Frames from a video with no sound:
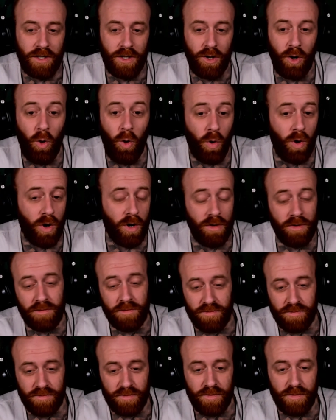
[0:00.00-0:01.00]

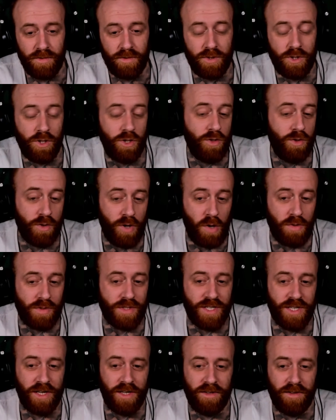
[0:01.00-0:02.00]
or you don't
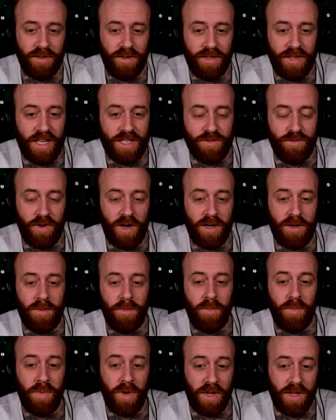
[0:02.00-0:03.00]
see, and that's fine.
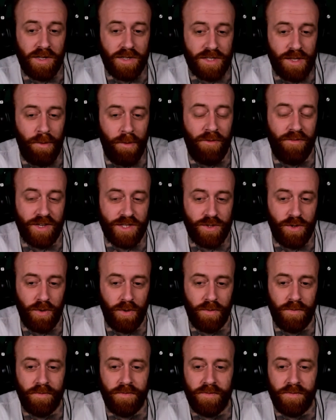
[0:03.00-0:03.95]
But some of us do.